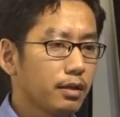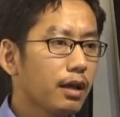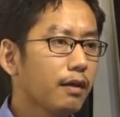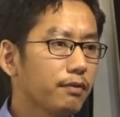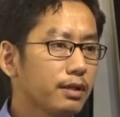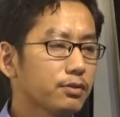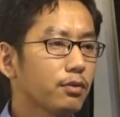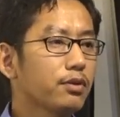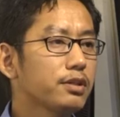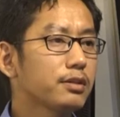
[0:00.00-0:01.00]
they have its
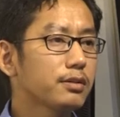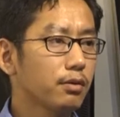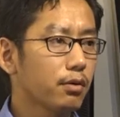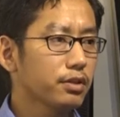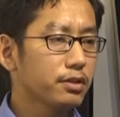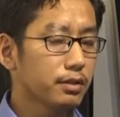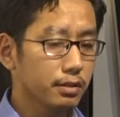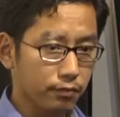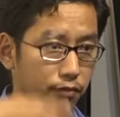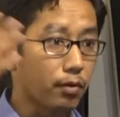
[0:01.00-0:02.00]
origin
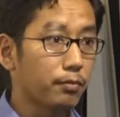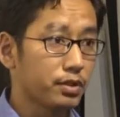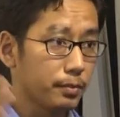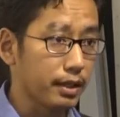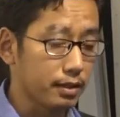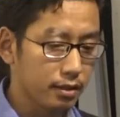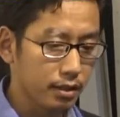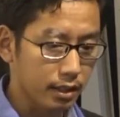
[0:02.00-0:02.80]
from Tibet.